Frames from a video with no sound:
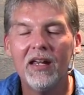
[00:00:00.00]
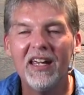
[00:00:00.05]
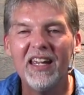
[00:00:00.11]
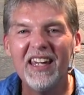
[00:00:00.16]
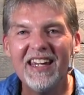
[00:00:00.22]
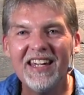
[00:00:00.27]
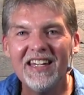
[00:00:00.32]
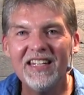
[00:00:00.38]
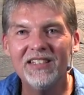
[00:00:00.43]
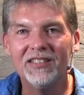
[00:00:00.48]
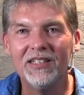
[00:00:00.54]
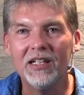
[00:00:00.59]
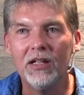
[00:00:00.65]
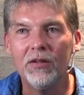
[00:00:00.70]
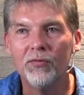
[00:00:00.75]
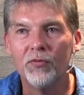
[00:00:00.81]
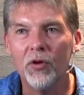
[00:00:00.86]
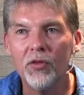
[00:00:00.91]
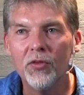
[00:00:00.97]

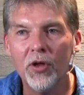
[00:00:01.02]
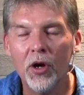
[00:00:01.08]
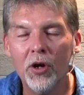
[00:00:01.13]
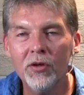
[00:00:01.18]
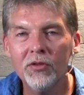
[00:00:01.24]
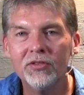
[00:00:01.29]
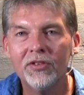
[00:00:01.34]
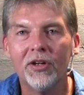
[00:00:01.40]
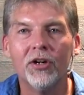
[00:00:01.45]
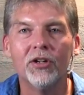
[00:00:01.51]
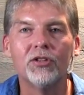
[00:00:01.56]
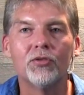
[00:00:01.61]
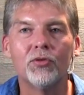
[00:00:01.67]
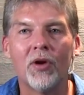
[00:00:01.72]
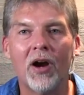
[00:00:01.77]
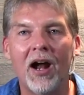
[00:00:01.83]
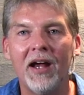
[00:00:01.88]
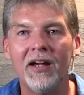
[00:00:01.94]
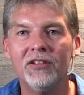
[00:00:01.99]
easy for those that are
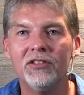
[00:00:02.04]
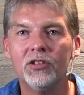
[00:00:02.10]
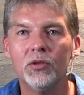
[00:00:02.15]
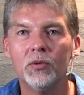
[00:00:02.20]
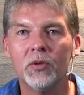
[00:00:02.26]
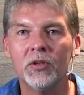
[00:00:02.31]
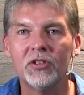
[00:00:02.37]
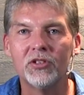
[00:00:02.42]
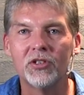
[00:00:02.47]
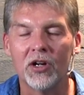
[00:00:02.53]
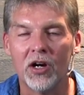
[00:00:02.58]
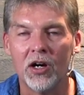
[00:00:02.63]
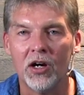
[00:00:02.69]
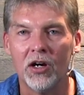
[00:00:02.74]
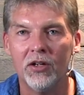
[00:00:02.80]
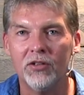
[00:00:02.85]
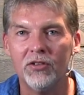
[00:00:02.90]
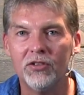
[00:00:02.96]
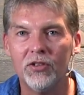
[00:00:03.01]
trying to
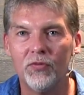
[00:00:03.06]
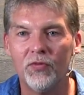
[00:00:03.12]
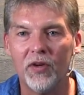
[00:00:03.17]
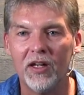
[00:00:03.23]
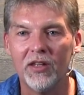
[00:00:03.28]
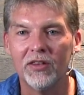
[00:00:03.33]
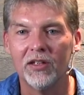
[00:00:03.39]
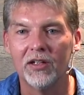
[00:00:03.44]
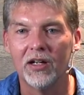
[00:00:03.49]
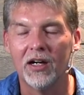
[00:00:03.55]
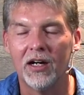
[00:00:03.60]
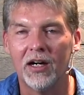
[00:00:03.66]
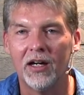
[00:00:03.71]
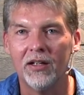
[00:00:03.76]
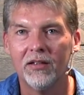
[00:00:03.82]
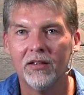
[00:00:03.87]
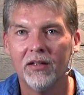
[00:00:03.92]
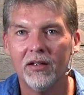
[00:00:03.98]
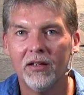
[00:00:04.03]
return to faith in God.
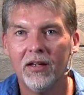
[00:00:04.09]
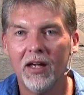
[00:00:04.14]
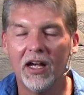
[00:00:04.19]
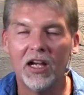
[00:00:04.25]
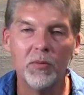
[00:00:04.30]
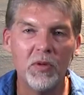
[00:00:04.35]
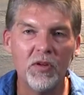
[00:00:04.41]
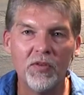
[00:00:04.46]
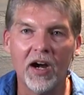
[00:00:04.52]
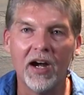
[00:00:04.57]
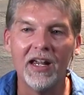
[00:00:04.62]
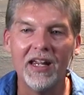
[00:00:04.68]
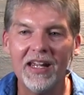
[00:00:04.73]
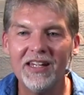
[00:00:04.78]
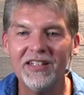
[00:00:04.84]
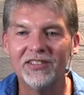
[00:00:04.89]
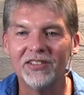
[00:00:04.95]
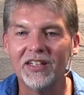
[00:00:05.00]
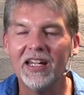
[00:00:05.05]
It could be very
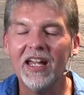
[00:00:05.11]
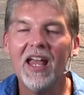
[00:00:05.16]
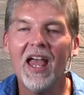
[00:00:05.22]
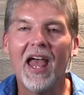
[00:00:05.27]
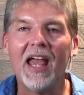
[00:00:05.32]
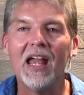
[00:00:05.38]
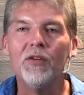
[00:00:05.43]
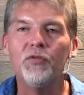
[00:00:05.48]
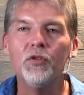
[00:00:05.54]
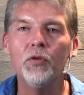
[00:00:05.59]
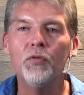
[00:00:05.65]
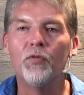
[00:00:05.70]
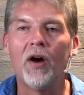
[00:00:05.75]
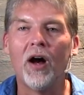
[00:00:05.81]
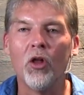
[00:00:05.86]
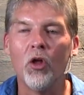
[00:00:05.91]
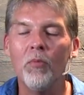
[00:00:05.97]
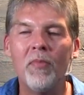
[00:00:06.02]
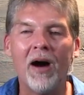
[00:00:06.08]
easily, hey, if you
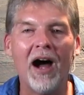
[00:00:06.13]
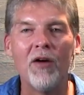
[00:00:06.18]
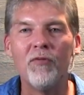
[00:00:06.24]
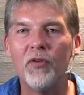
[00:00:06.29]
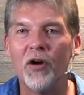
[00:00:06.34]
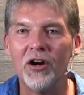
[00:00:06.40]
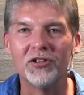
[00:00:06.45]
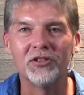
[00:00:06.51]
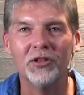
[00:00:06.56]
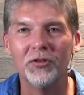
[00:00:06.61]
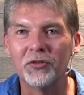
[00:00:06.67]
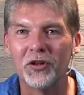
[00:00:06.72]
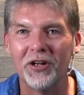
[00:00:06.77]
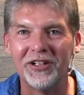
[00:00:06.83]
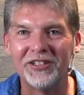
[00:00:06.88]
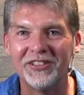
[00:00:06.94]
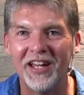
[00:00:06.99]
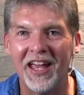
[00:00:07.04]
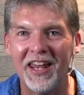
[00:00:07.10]
follow my version of
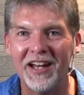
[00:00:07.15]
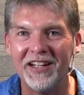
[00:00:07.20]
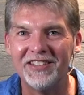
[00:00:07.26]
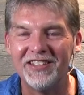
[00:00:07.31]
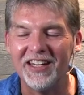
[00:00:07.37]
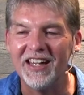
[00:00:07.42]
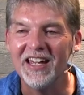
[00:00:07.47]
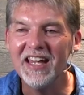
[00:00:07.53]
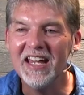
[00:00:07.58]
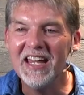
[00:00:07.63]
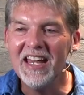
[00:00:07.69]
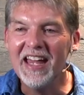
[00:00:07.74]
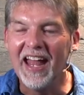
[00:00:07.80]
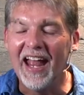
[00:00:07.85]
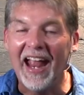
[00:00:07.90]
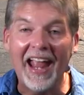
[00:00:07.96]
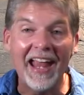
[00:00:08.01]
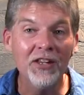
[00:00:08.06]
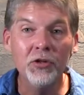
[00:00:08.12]
Christianity,
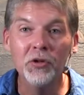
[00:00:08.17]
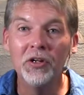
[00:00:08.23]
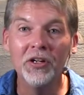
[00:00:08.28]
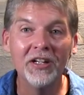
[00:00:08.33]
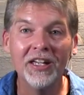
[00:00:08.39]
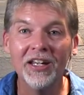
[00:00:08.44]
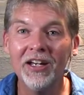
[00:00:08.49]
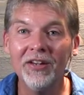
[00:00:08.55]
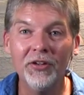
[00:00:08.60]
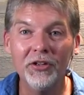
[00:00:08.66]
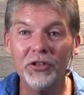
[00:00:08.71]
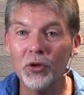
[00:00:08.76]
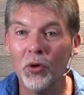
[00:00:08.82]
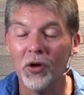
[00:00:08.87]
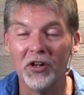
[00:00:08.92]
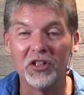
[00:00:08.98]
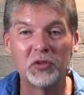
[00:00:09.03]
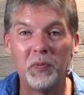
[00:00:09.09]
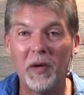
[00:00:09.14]
and you can get in the
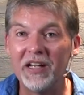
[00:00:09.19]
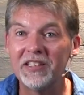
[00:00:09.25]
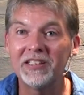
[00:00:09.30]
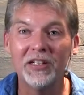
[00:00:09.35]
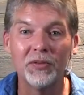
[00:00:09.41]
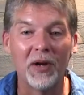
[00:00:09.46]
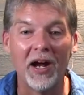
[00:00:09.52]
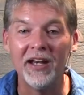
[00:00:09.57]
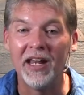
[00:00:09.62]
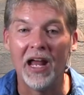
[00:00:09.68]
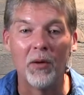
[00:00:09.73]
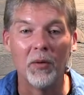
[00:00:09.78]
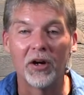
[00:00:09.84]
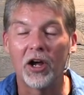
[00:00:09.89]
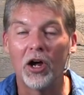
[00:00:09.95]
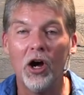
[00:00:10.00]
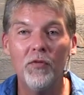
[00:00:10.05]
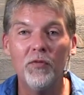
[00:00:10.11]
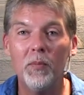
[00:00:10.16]
door, especially right now with
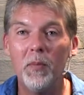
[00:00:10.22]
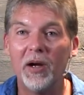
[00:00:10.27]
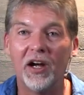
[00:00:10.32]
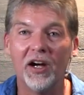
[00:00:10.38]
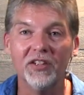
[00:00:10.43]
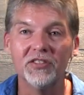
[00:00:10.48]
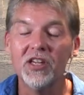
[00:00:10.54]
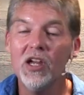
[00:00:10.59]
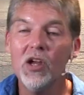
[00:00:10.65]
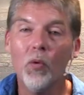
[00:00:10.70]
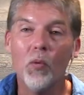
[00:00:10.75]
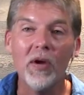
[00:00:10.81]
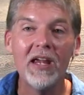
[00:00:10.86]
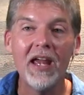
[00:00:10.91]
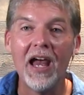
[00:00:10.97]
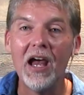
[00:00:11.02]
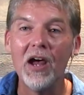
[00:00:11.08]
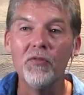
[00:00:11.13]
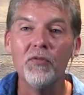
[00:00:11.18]
COVID because we
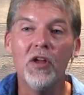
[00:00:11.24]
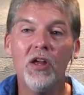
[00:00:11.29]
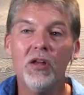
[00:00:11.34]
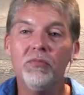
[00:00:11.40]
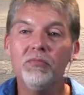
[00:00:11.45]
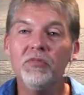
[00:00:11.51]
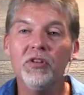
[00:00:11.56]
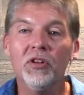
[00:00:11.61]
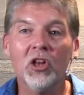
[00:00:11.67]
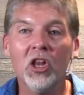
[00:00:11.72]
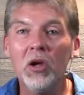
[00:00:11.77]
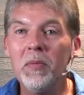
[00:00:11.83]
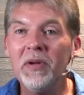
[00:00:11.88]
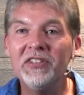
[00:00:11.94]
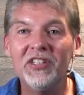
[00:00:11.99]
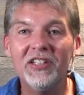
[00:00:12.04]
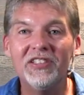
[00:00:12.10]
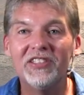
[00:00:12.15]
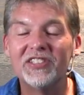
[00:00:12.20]
have
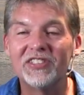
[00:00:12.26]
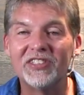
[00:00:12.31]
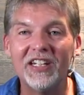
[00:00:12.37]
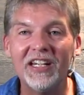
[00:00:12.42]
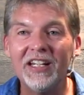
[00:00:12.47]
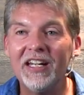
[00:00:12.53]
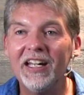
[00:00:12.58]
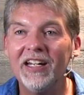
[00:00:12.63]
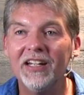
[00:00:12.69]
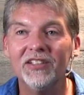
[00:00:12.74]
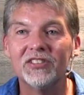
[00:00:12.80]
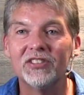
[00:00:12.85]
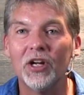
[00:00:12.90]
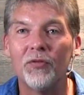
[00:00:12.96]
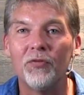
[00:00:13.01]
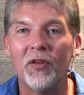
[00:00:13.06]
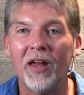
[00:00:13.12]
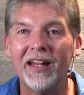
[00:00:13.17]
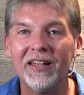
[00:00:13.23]
limited seating and
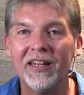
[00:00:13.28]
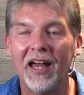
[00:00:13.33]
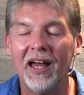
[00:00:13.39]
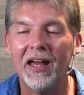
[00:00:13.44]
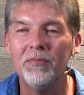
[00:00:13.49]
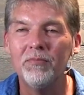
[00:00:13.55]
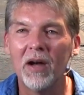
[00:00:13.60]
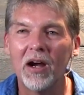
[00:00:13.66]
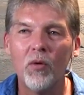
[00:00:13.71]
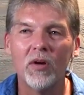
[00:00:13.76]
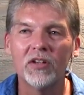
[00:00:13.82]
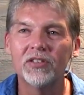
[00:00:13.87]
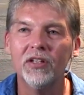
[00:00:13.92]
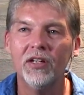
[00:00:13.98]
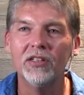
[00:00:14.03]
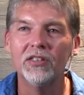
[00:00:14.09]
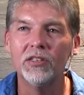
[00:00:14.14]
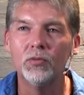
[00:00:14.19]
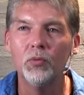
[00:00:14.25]
stuff like that. My question
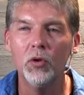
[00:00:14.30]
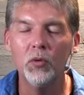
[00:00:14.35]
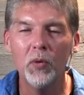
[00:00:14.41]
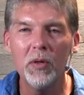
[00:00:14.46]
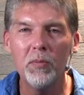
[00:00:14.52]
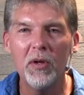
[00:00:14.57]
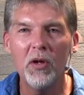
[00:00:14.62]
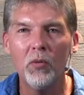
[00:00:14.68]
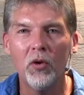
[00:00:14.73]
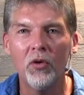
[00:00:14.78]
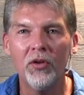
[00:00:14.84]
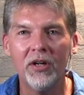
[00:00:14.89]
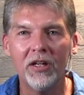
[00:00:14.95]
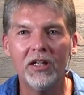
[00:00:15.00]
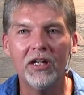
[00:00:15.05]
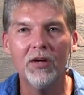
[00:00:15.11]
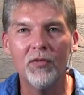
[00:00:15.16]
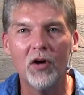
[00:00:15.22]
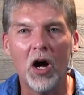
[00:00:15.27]
is, is would we be willing to
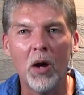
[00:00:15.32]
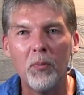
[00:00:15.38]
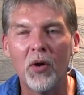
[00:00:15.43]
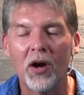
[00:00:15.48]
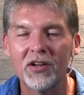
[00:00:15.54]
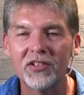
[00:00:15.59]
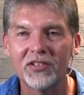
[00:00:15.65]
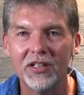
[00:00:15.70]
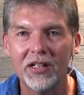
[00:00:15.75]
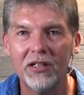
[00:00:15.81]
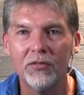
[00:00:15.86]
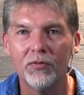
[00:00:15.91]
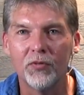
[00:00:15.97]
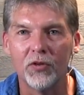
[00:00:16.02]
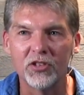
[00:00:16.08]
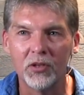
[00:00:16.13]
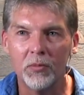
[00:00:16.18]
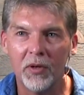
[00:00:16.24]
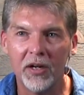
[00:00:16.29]
give up our seat
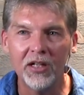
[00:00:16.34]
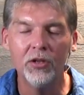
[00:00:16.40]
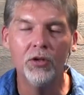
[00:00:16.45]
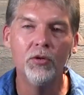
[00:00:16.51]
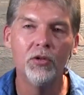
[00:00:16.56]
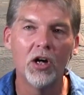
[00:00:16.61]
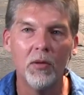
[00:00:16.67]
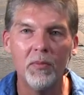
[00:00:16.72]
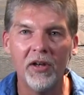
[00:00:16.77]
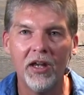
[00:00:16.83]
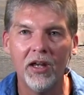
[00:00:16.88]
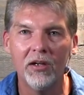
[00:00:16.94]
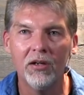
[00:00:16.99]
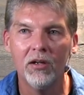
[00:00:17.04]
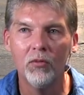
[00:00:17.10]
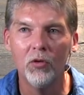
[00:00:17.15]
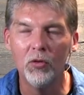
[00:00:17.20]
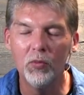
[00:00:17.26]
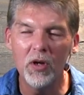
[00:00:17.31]
for somebody new coming in?
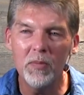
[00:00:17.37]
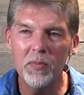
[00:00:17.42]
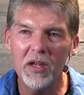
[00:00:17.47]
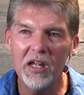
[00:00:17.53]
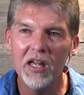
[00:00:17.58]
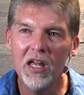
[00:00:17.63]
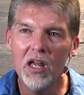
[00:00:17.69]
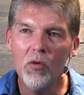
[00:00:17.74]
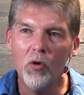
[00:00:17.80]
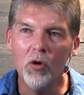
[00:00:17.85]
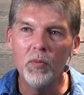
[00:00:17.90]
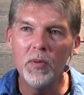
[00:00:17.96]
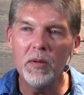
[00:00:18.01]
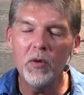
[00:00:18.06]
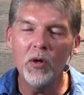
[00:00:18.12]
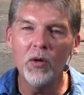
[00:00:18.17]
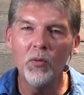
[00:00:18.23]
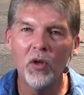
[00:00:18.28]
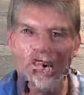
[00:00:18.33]
Would we be, would we
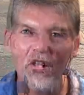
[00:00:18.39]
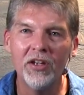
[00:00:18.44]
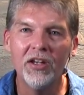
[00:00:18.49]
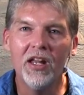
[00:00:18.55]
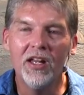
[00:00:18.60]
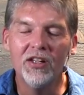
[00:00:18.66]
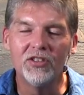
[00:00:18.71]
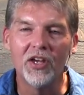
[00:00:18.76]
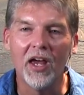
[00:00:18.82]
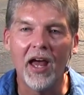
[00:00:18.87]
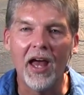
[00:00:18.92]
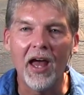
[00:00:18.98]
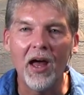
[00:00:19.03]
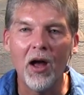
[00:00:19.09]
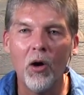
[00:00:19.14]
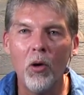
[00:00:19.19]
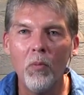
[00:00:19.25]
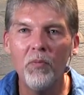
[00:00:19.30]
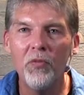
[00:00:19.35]
be willing to
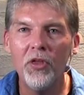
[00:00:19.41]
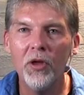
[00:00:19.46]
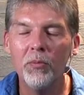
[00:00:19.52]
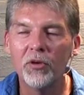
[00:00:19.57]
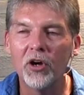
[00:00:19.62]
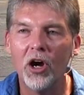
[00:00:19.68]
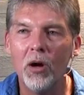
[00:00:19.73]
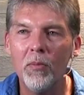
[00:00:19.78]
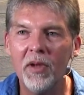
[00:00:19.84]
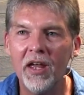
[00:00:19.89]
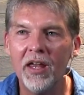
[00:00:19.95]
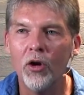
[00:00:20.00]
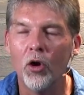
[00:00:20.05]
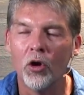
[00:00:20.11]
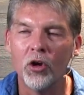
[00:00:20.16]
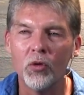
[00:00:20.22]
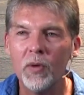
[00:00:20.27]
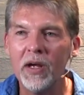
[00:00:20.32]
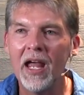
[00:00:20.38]
help them come in
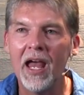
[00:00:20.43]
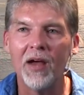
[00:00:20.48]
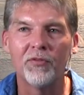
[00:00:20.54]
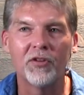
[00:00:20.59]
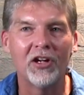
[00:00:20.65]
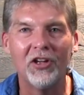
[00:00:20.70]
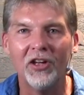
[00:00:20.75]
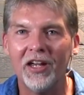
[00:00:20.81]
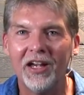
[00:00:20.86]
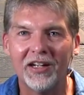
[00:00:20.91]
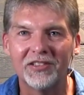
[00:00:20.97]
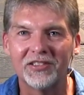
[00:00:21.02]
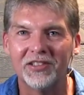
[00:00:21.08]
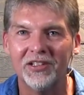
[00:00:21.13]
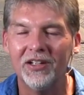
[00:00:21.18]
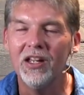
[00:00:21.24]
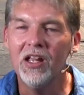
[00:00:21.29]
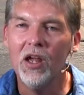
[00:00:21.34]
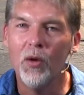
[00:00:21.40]
or do we have clicks
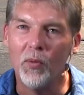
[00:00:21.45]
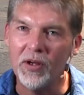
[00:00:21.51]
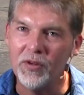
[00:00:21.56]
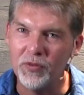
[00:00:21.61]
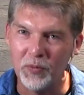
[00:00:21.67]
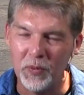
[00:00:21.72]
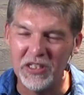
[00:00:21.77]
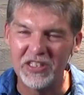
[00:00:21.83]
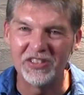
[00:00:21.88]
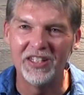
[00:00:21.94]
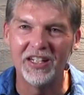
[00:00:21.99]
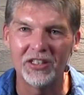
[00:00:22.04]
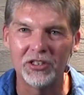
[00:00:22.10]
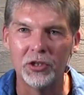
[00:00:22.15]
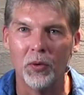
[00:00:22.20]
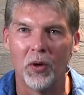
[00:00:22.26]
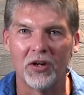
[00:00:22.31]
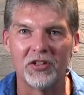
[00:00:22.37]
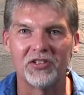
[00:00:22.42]
and we, we stick
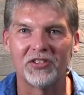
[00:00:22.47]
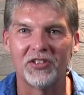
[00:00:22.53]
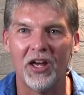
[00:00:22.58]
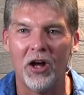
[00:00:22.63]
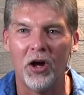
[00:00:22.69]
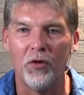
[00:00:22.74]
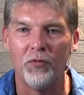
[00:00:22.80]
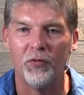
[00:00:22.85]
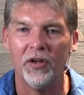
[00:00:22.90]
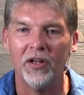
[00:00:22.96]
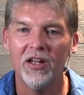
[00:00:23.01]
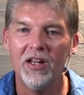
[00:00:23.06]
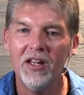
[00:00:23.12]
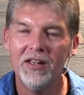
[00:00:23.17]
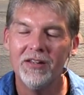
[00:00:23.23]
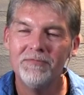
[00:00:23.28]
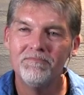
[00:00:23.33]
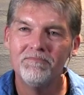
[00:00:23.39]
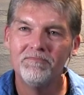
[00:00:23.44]
to ourselves and
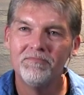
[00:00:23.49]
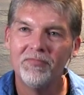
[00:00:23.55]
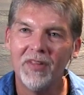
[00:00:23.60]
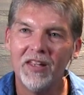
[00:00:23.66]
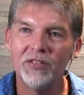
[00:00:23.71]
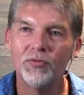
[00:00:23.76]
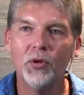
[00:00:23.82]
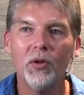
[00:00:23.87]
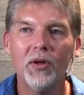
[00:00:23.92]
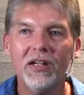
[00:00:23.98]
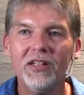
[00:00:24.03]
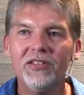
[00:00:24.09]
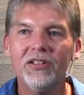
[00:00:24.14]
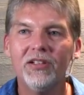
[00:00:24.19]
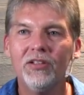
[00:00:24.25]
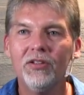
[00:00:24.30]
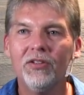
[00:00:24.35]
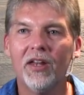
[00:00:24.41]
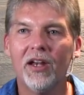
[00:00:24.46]
it's real easy
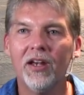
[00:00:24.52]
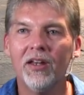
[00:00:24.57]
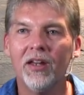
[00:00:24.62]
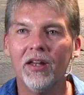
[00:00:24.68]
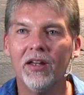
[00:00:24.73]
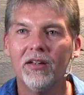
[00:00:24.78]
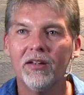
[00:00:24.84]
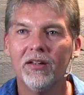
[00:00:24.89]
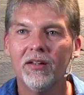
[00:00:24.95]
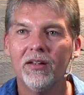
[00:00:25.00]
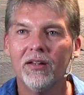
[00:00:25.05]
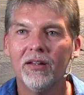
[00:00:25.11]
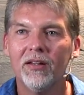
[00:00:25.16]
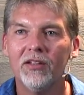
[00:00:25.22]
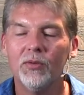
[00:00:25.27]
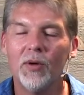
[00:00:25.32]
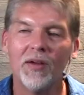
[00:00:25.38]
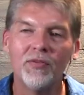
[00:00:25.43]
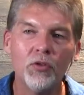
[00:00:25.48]
to do that, isn't it? So
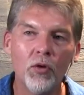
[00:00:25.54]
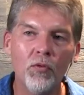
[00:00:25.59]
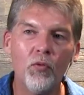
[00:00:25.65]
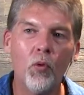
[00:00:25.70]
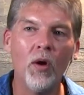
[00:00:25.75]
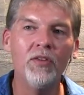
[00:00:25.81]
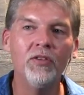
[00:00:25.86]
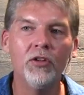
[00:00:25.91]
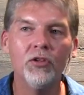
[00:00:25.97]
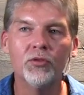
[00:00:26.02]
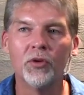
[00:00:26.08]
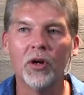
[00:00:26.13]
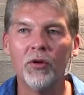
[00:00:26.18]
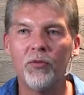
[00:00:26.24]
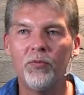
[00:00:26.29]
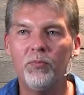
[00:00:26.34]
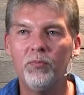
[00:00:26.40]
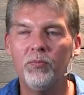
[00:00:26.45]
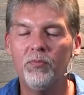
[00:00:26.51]
we have to avoid the
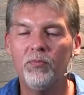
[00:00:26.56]
drift